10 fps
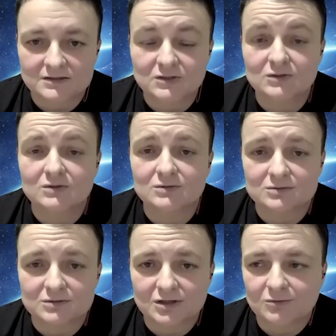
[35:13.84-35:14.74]
So,
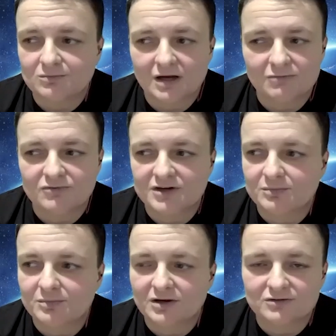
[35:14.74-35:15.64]
I'm very
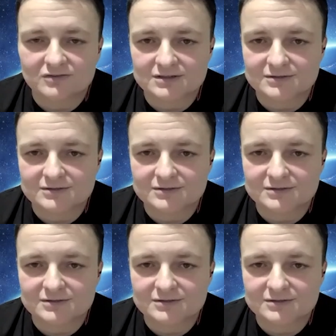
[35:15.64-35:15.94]
proud of it.